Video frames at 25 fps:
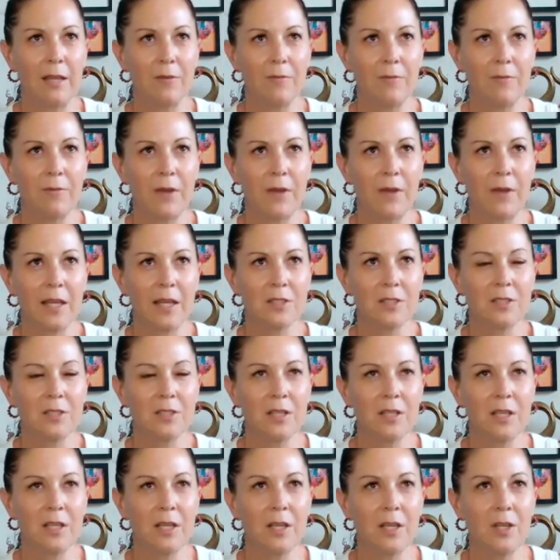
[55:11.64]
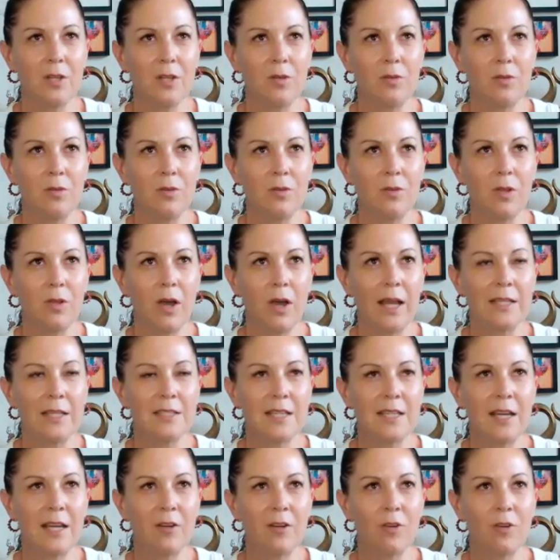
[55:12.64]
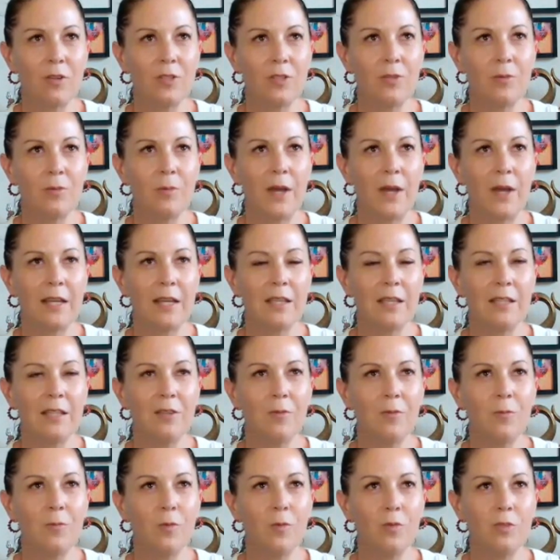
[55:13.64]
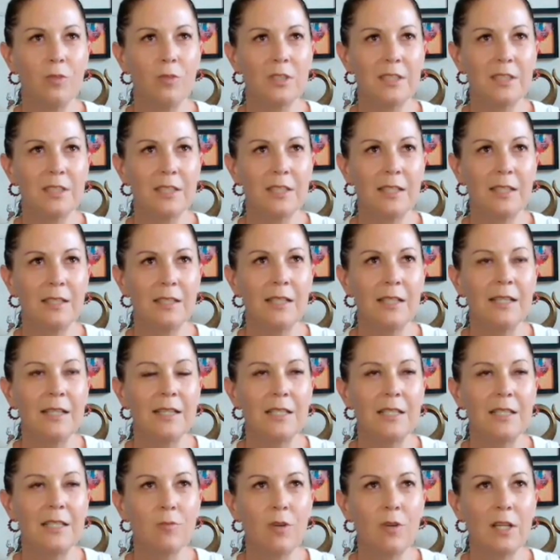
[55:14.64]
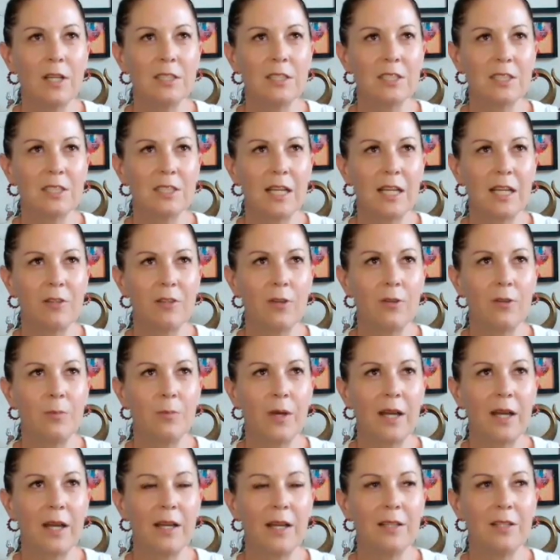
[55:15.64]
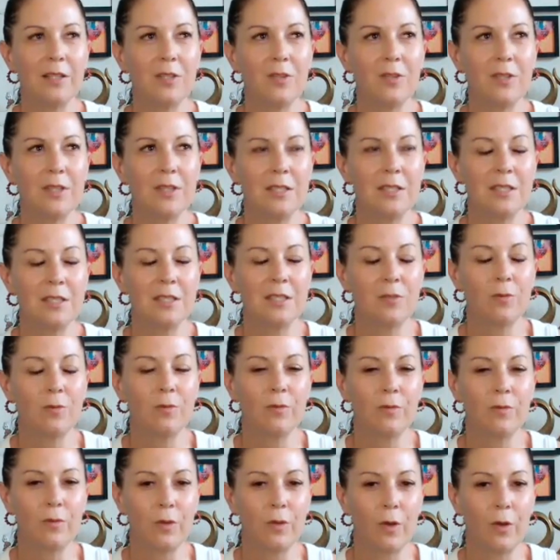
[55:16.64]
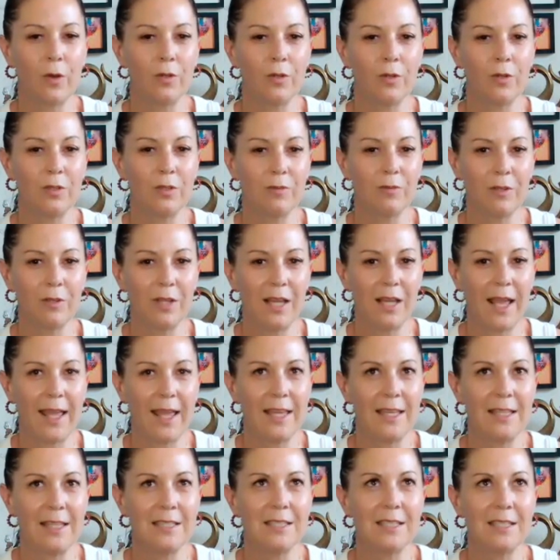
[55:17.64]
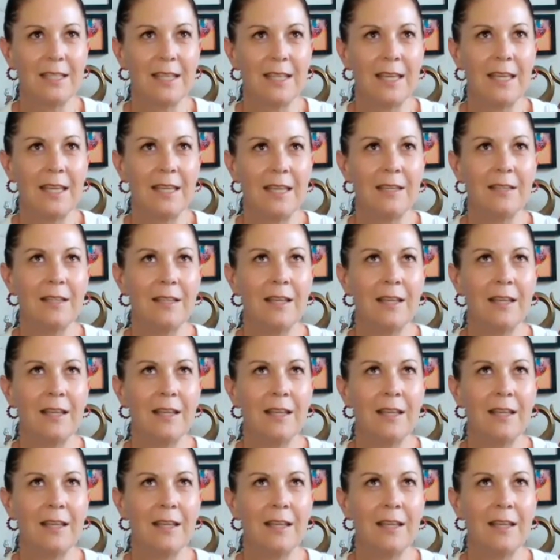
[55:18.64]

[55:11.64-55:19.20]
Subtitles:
In fact, you lie down on your back in the water. It's quite shallow, but you can still float very easily.